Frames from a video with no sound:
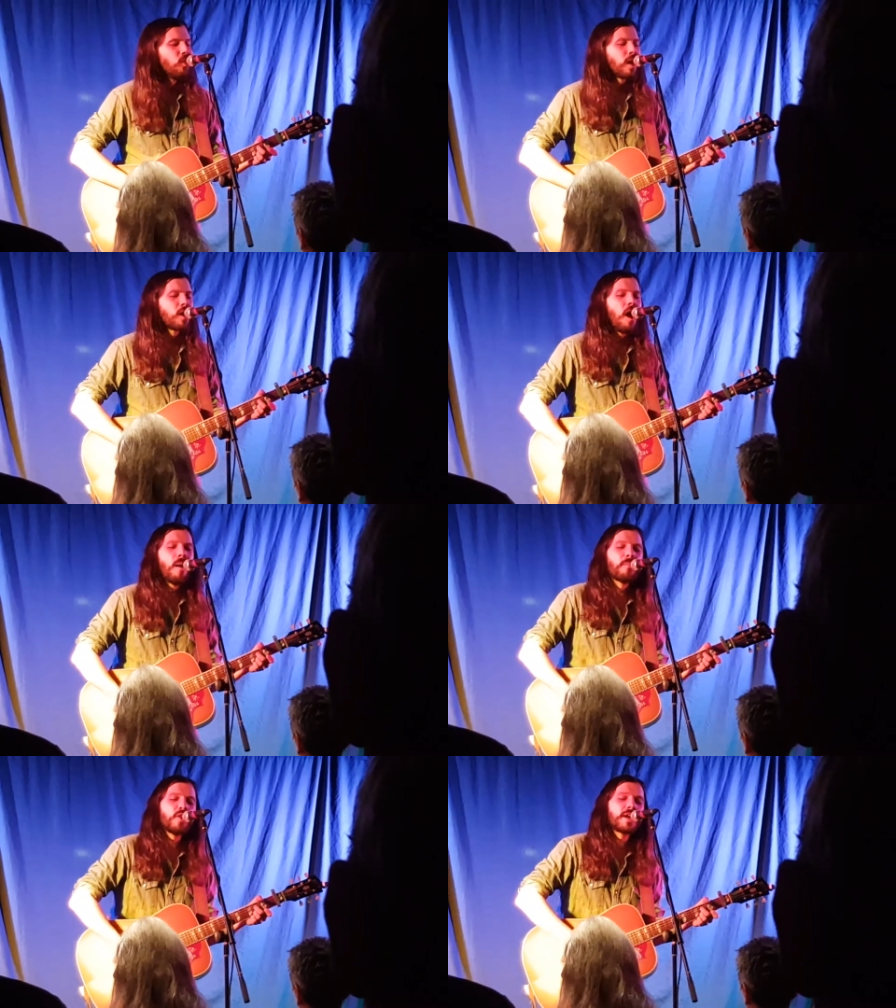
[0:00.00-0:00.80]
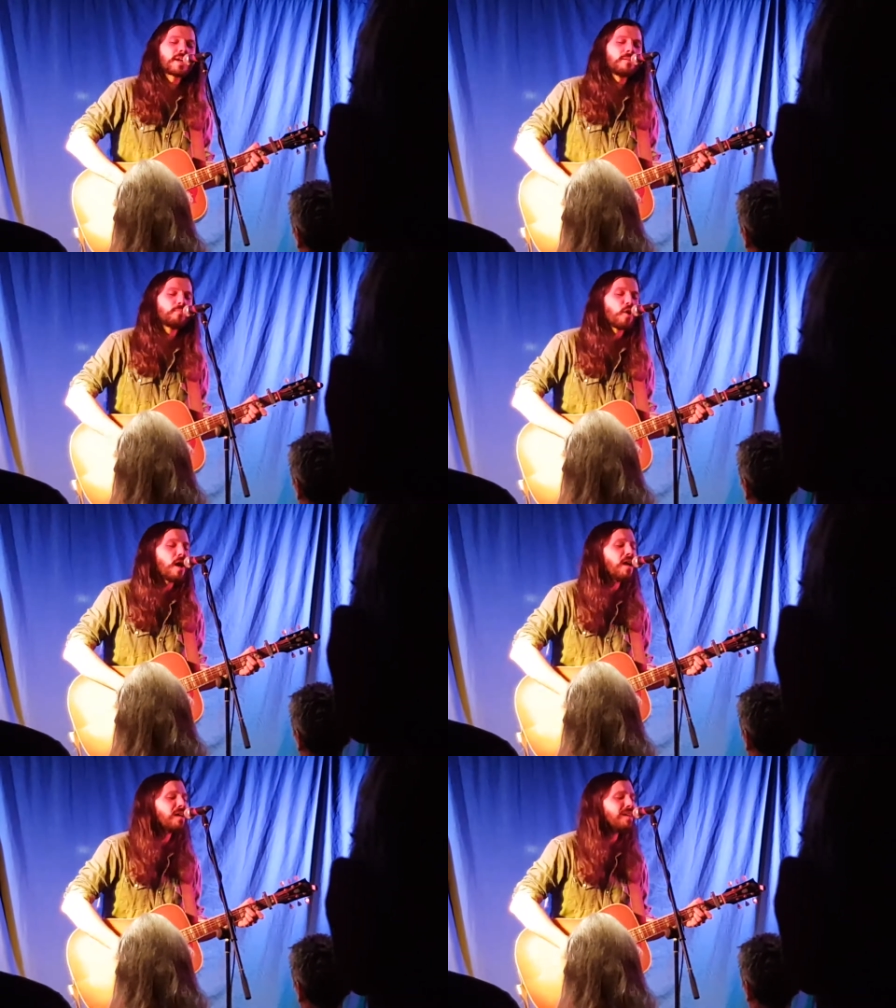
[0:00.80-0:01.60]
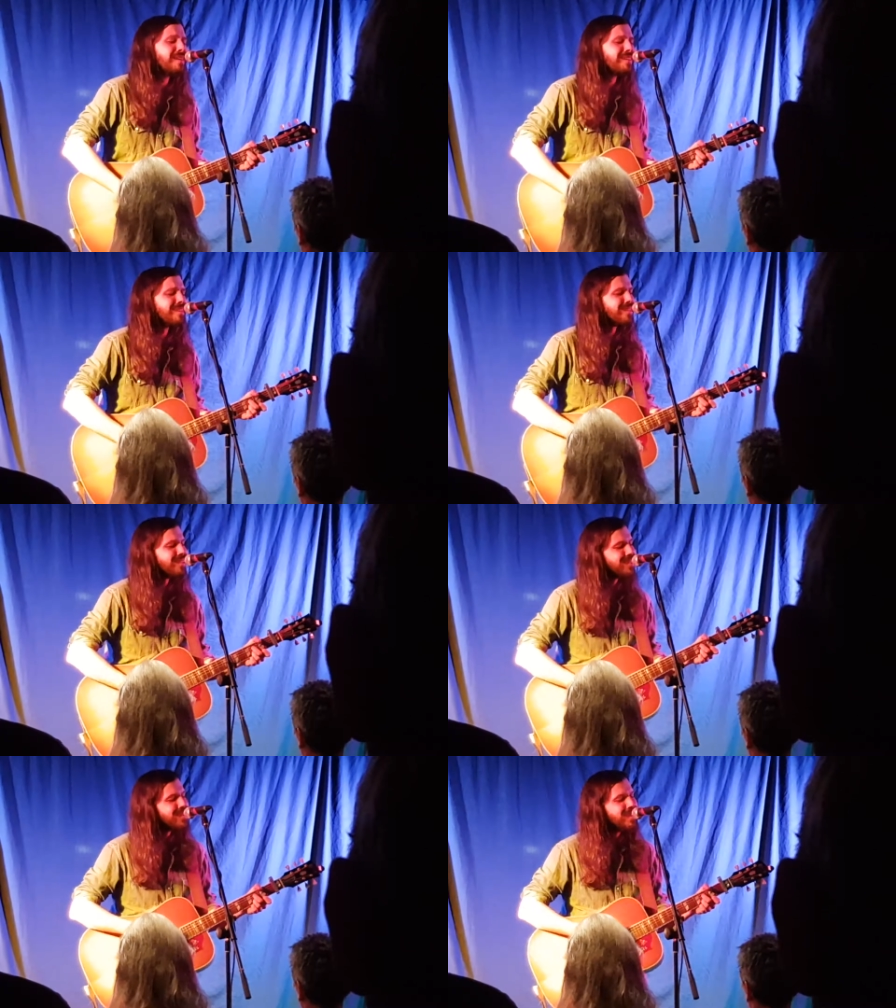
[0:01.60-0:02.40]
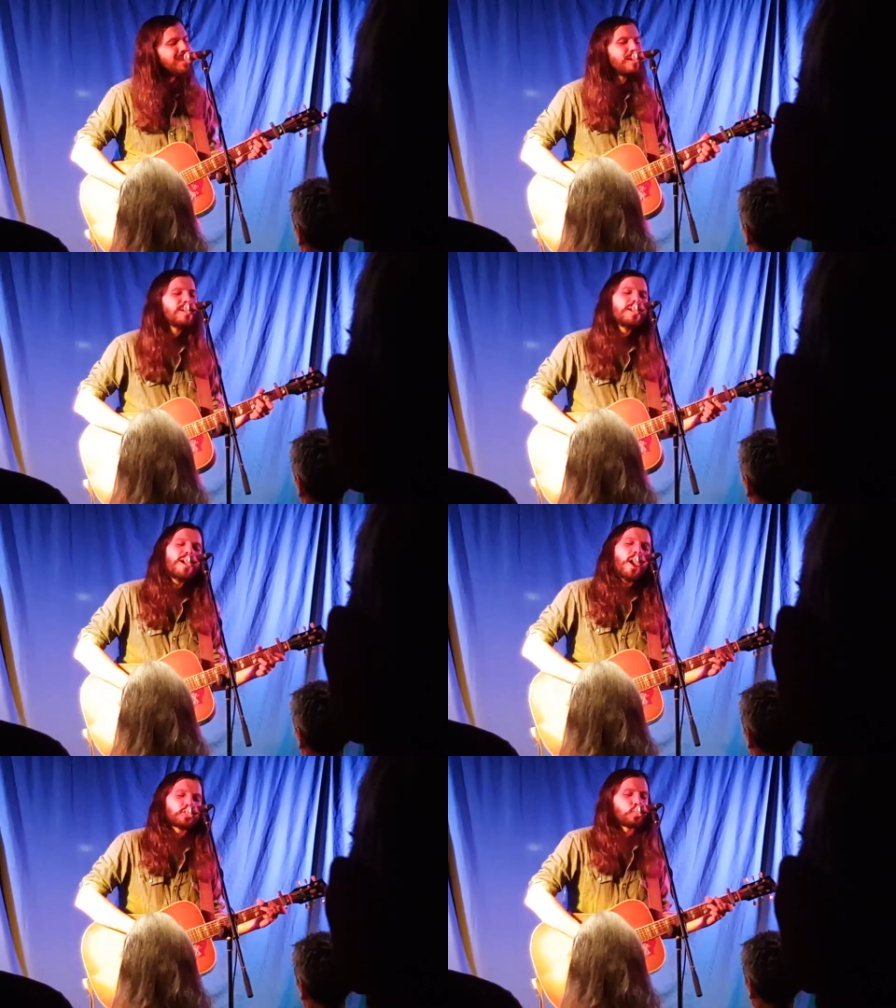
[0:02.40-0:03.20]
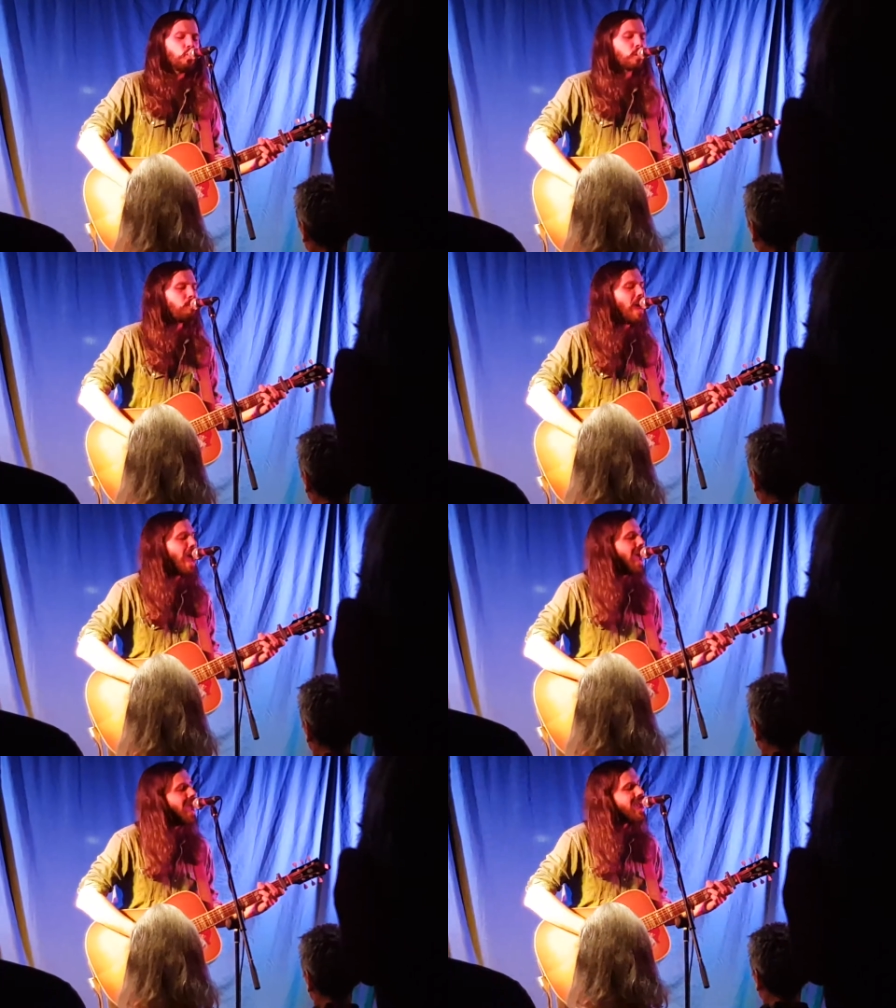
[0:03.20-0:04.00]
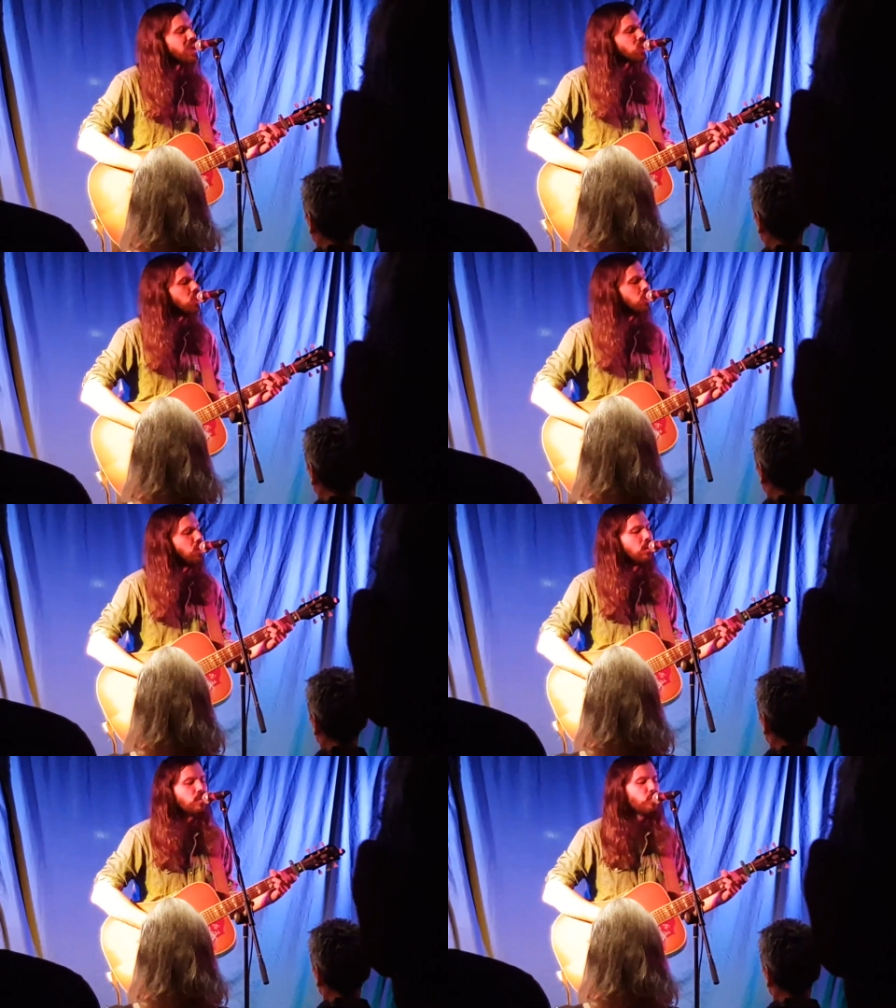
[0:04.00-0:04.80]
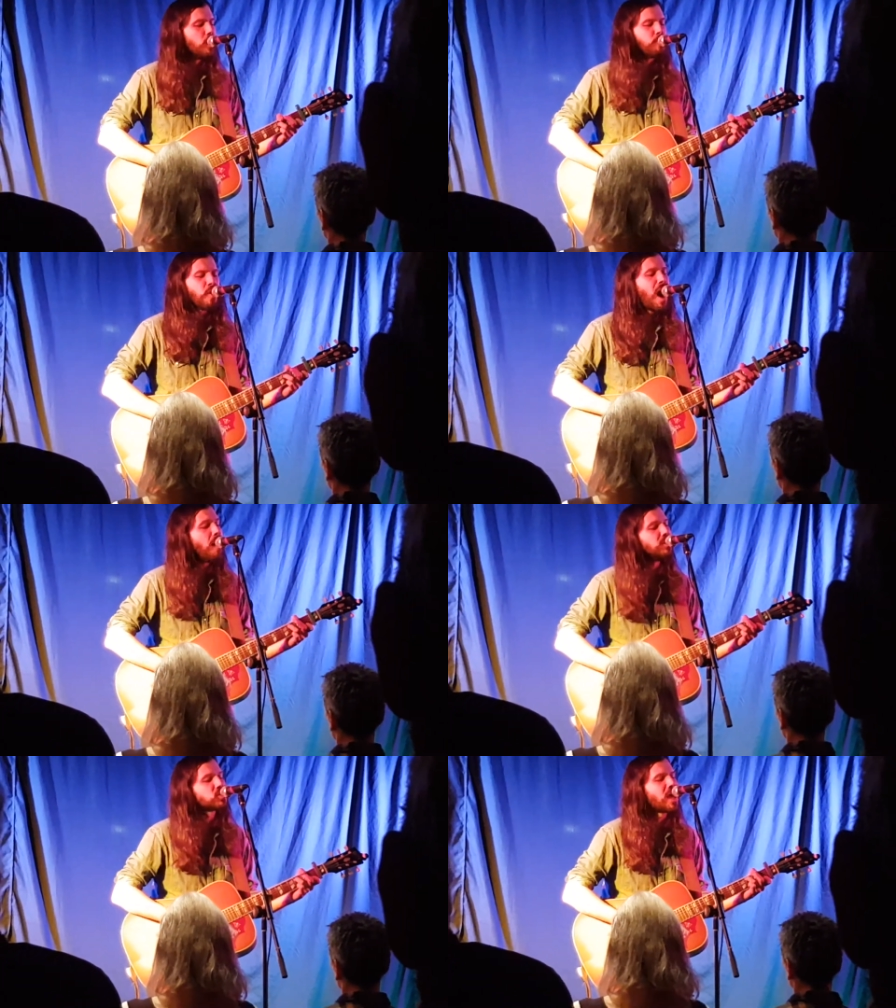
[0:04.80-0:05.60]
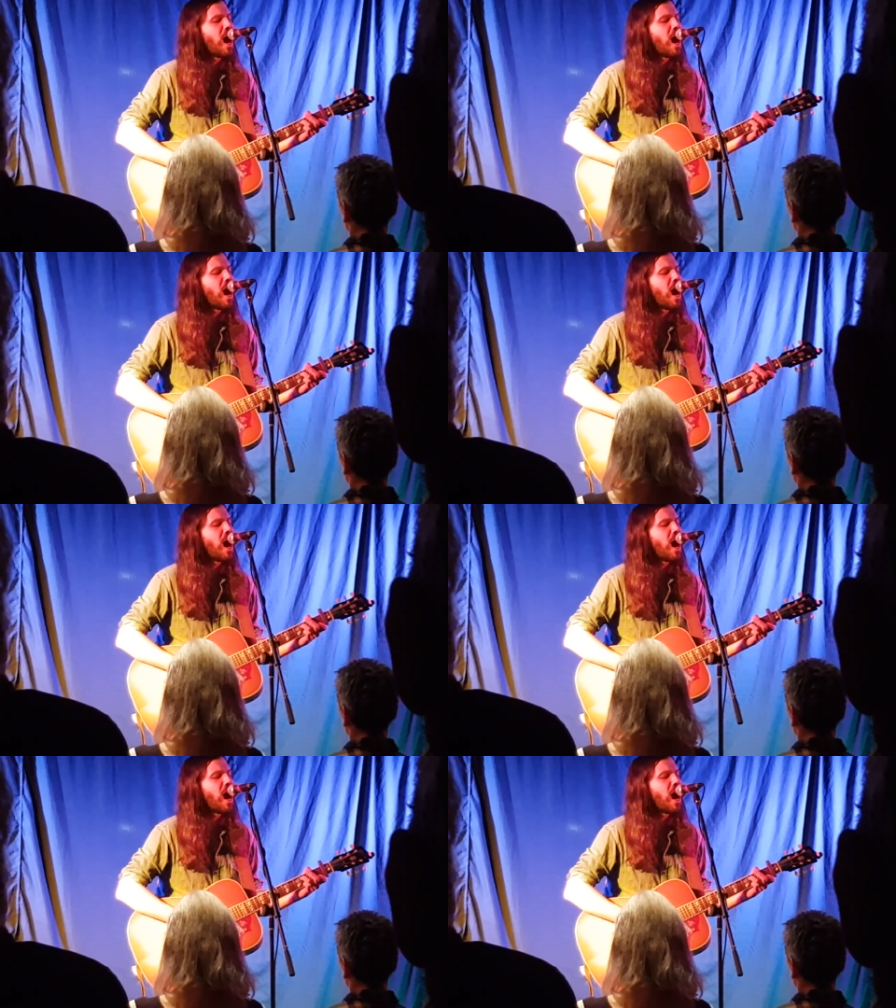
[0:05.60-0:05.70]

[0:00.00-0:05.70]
Like I'm breaking bread I took back every promise